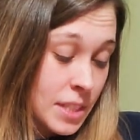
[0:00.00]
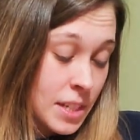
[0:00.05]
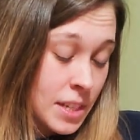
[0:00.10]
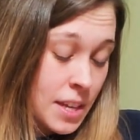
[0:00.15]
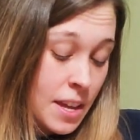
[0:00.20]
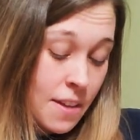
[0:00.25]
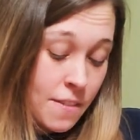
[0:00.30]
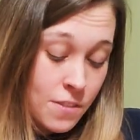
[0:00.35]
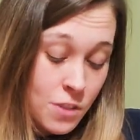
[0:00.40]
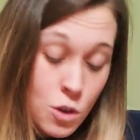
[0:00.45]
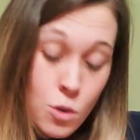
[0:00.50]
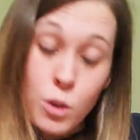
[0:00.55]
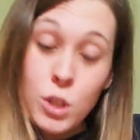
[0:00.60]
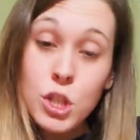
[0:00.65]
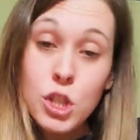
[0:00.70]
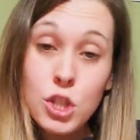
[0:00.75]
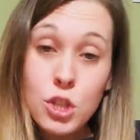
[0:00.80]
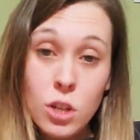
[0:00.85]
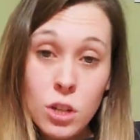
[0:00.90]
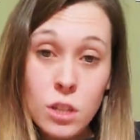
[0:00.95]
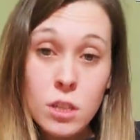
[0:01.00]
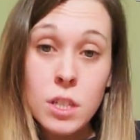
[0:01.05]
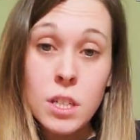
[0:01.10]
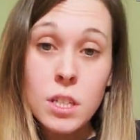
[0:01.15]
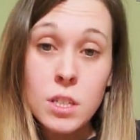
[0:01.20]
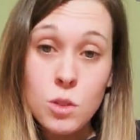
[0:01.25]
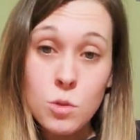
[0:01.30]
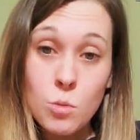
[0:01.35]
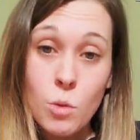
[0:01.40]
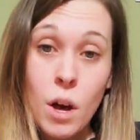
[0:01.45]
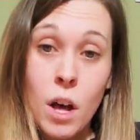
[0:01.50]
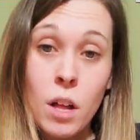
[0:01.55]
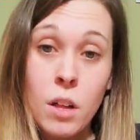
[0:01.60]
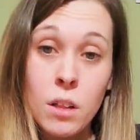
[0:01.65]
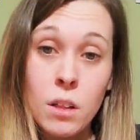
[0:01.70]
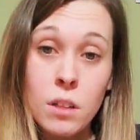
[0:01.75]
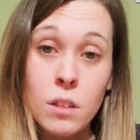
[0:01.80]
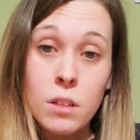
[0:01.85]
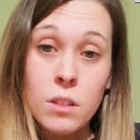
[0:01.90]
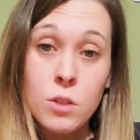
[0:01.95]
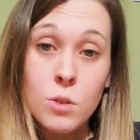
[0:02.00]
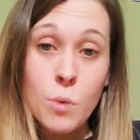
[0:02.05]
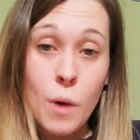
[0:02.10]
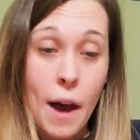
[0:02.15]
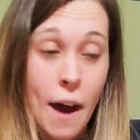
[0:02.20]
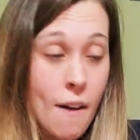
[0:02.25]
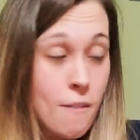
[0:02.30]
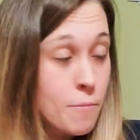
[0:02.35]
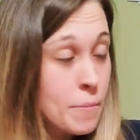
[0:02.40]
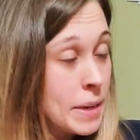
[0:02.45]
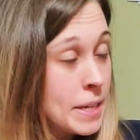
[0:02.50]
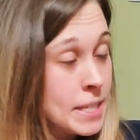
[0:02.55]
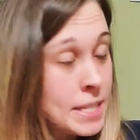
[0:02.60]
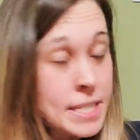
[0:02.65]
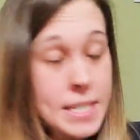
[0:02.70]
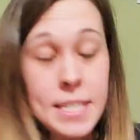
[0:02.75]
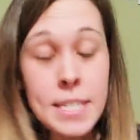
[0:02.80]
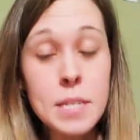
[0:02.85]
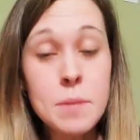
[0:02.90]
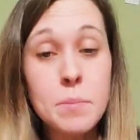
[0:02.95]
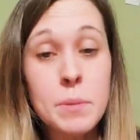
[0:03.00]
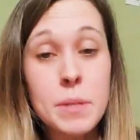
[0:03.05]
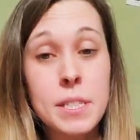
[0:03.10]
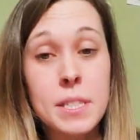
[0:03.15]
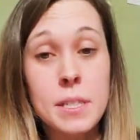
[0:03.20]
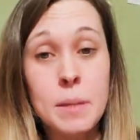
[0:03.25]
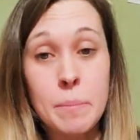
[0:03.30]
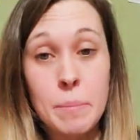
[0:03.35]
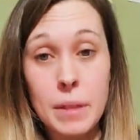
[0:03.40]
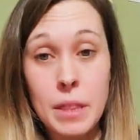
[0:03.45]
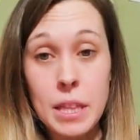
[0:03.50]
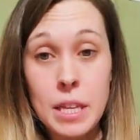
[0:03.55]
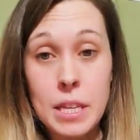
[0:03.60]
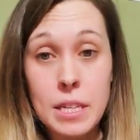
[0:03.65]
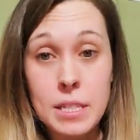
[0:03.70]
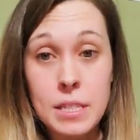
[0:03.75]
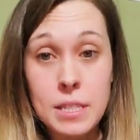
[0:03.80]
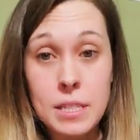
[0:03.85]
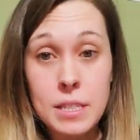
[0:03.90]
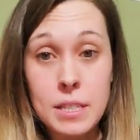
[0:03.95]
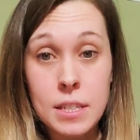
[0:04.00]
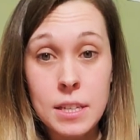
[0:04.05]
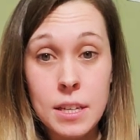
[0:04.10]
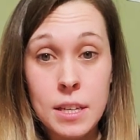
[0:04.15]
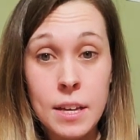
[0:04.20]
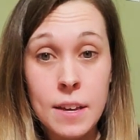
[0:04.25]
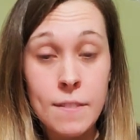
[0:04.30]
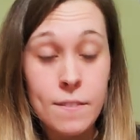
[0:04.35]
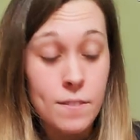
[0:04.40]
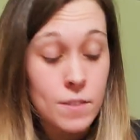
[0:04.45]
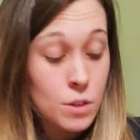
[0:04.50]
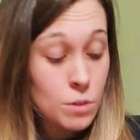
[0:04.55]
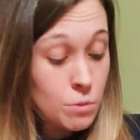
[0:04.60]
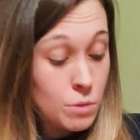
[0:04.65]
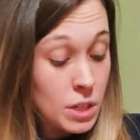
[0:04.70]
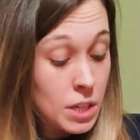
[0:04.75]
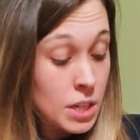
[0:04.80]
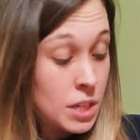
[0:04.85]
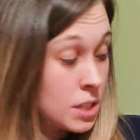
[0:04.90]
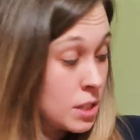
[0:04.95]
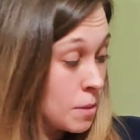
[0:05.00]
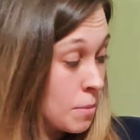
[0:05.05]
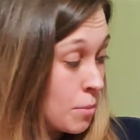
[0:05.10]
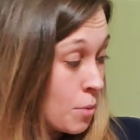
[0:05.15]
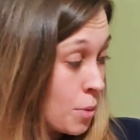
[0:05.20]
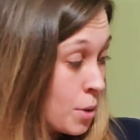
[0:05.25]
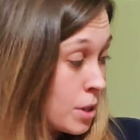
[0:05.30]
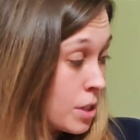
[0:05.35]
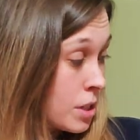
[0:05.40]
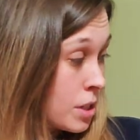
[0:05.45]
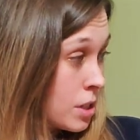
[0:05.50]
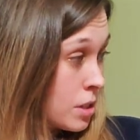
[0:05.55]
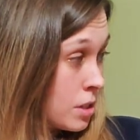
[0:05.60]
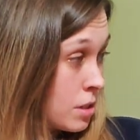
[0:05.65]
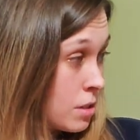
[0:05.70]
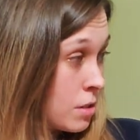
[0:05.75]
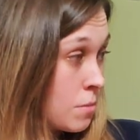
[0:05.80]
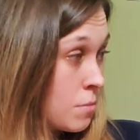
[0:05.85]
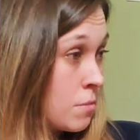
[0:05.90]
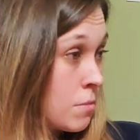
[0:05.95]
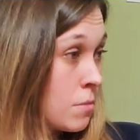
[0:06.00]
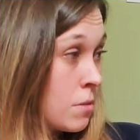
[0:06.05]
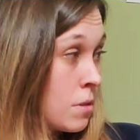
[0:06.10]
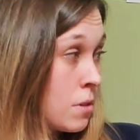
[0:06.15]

If you are struggling as well, you have my deepest sympathies. You need a support system.